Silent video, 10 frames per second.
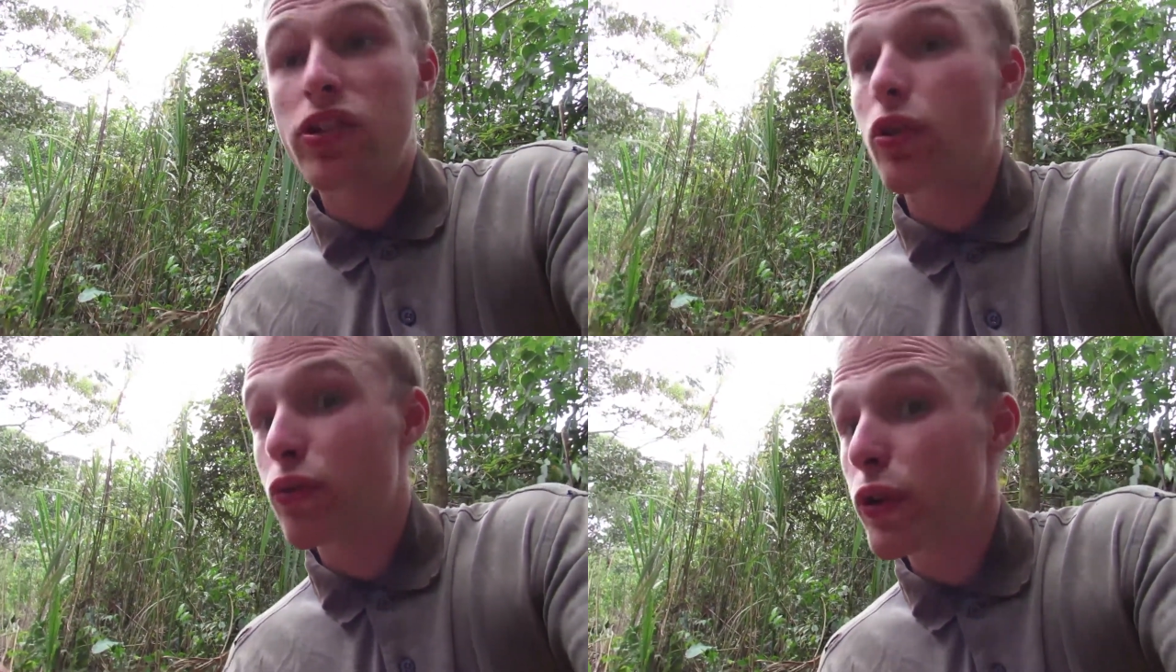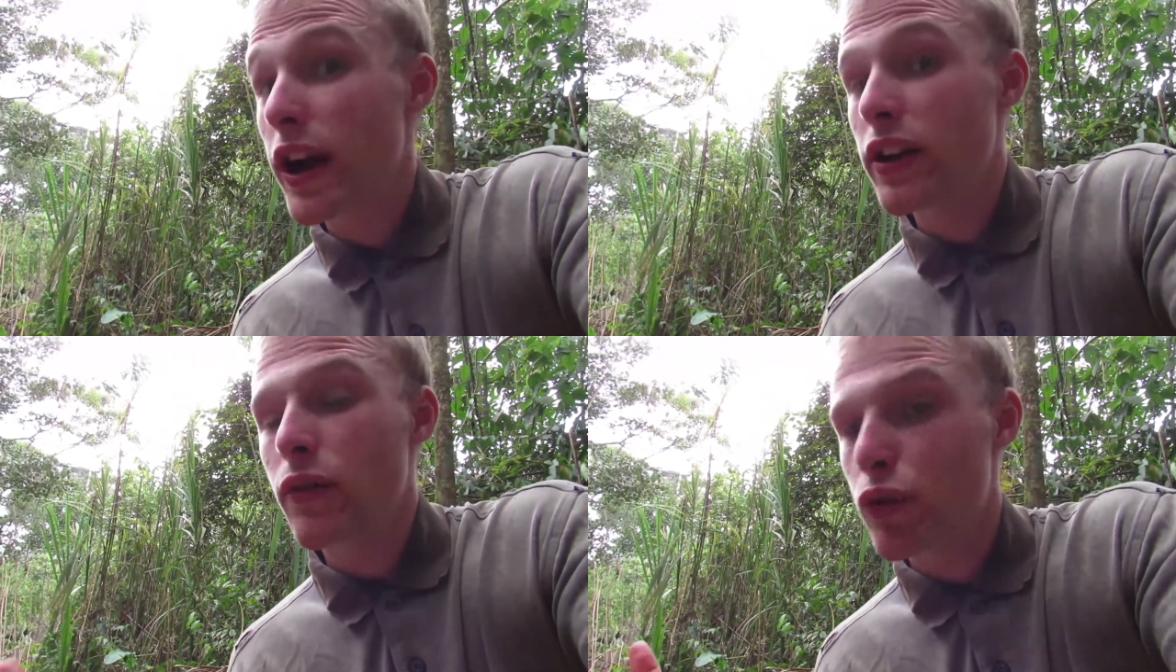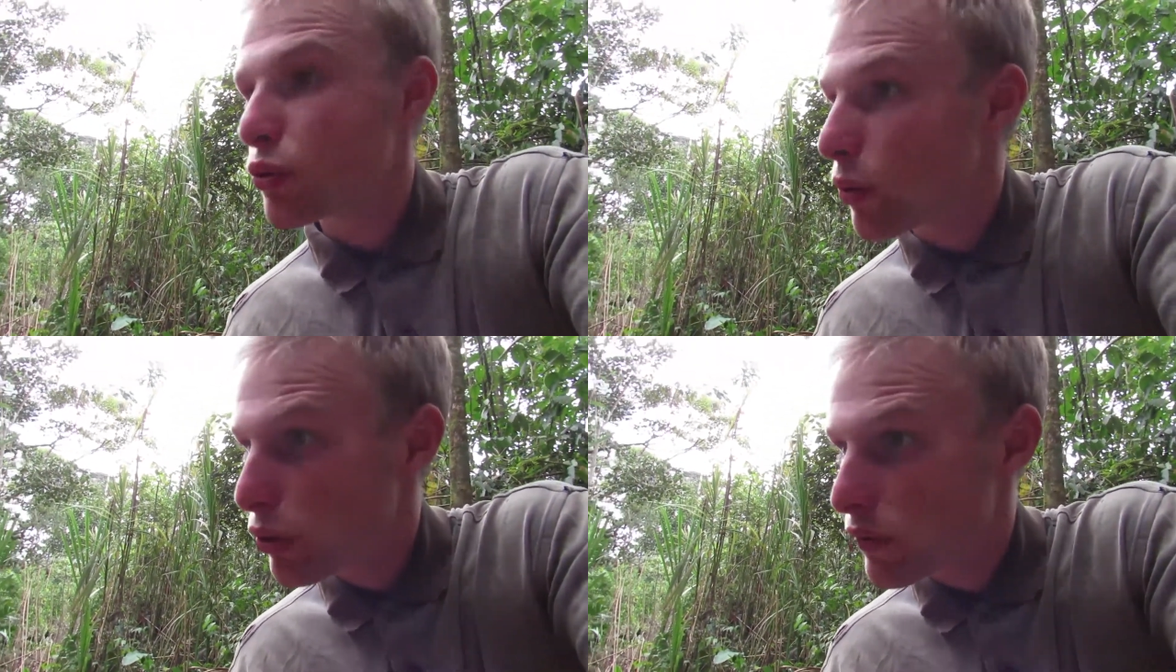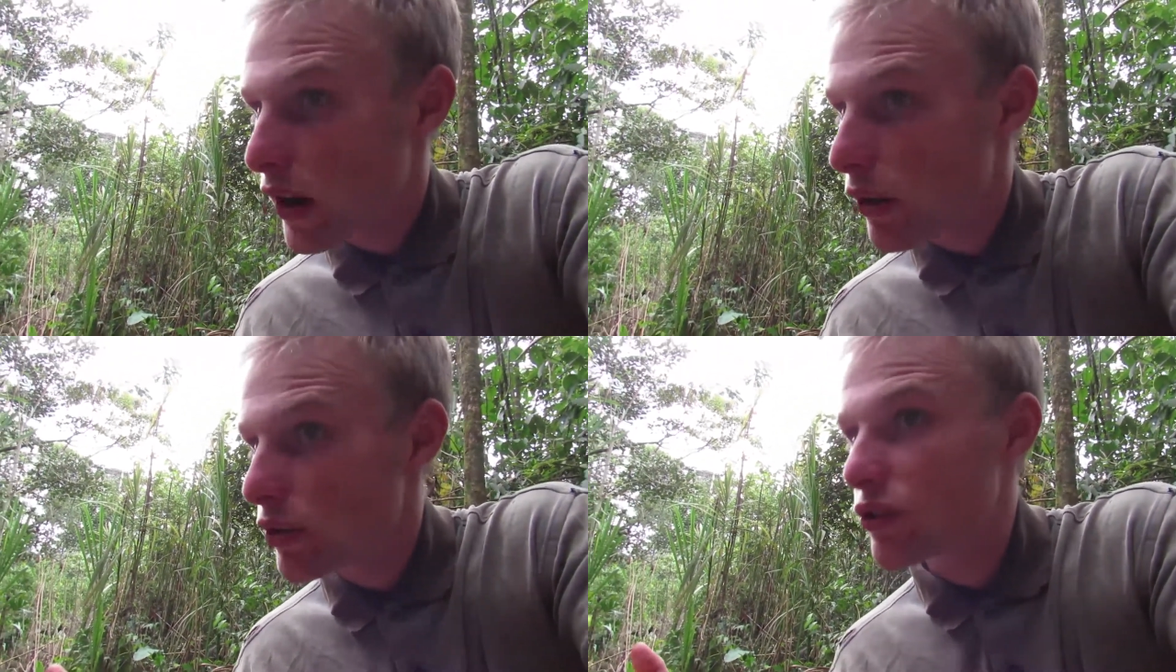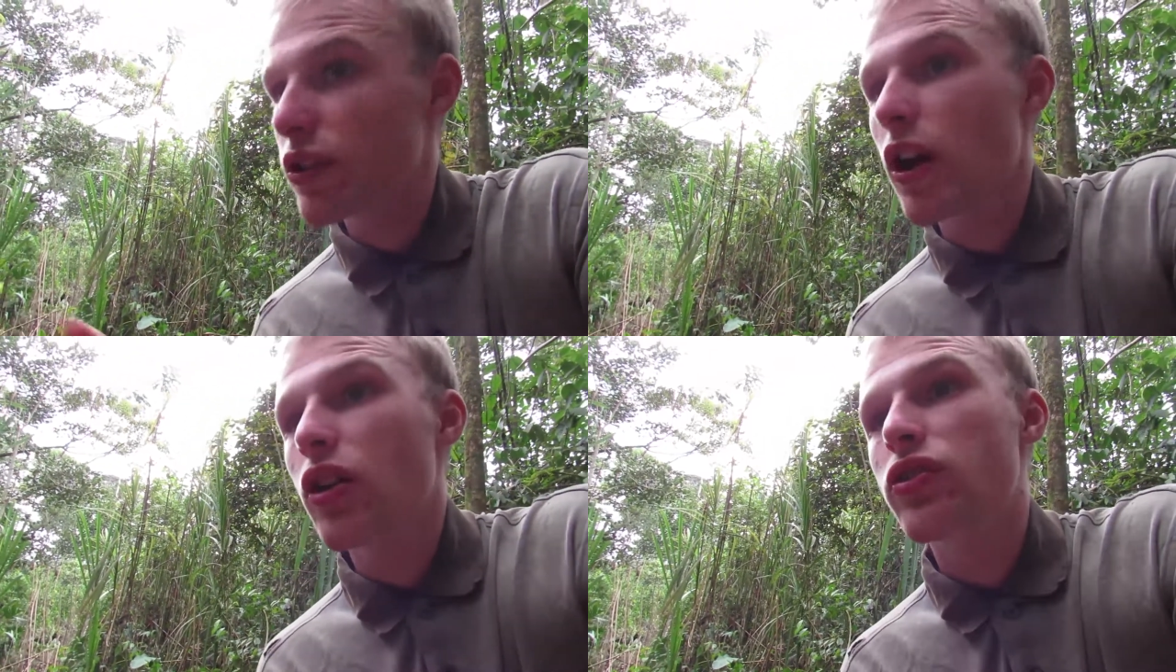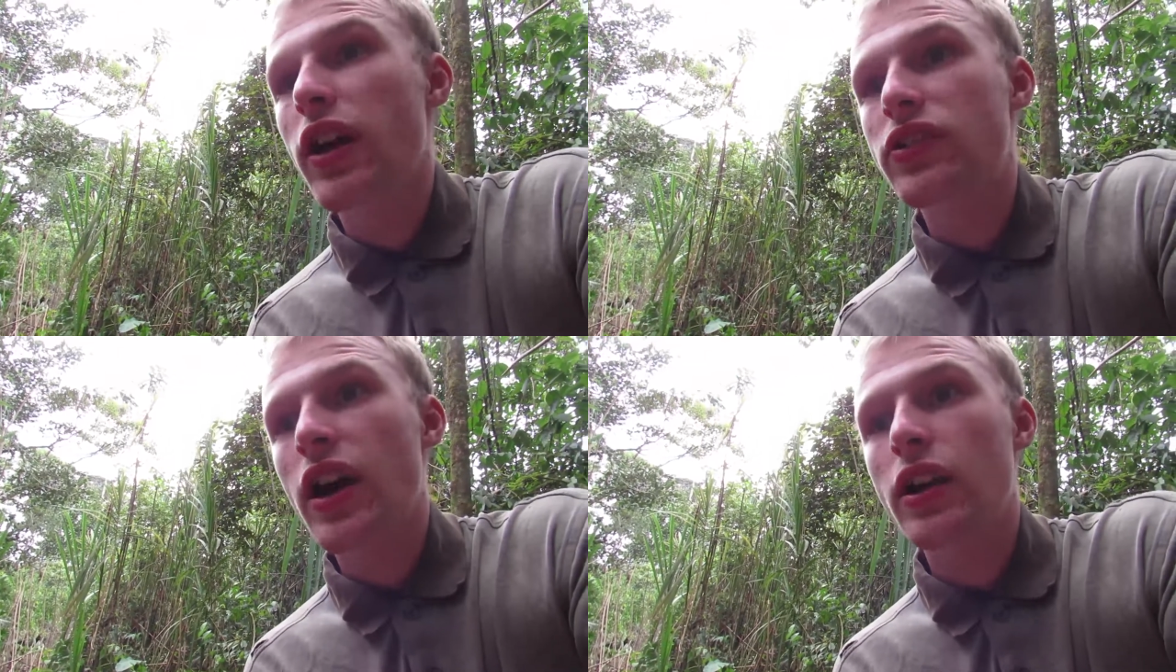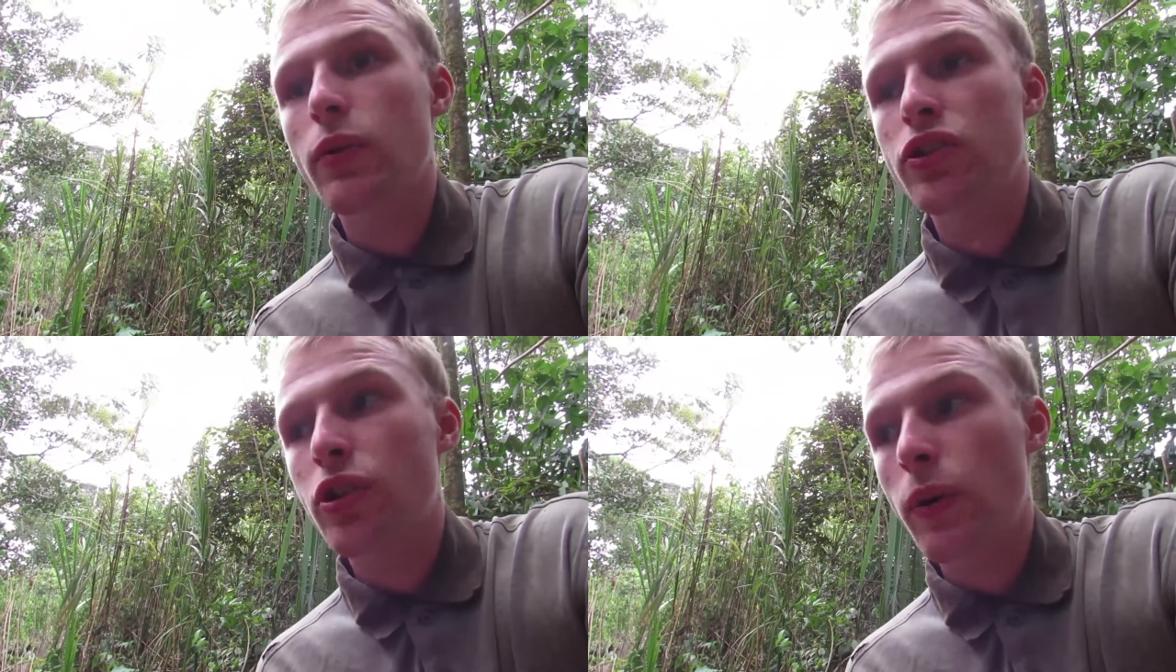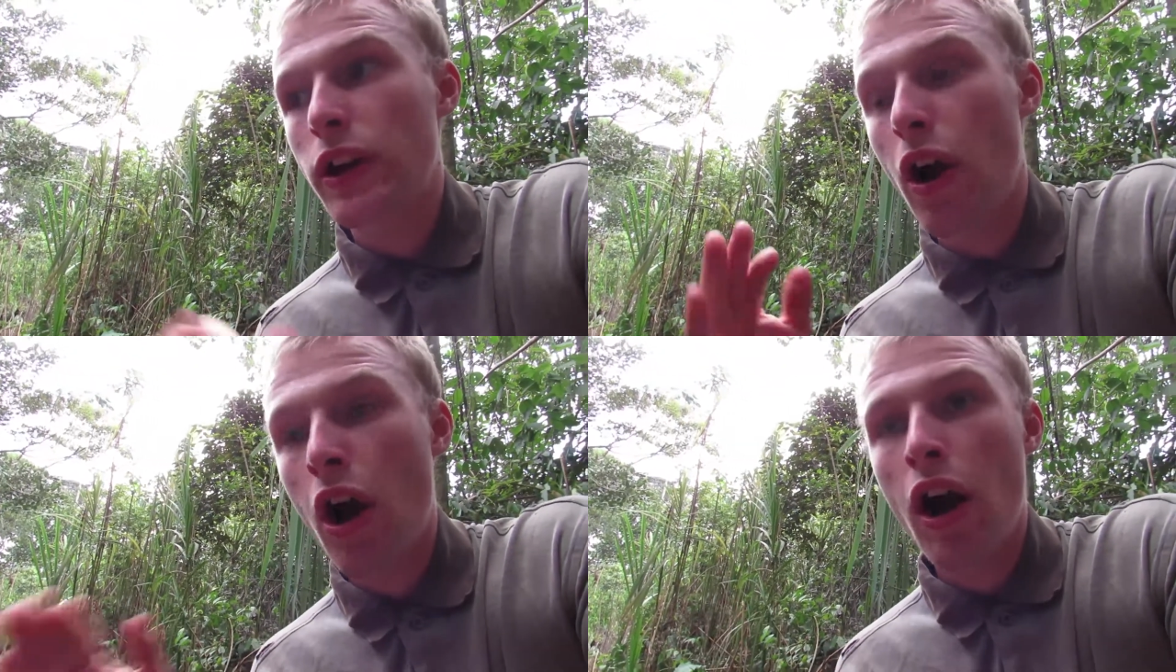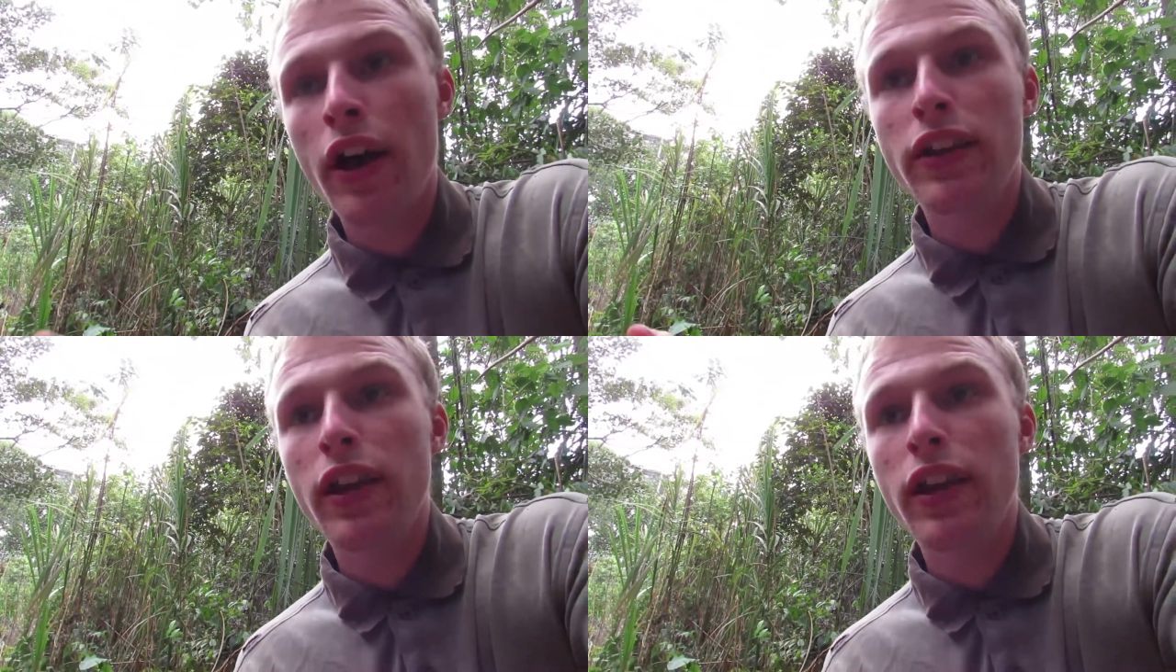they're afraid of coronavirus. So that's kind of what's going on.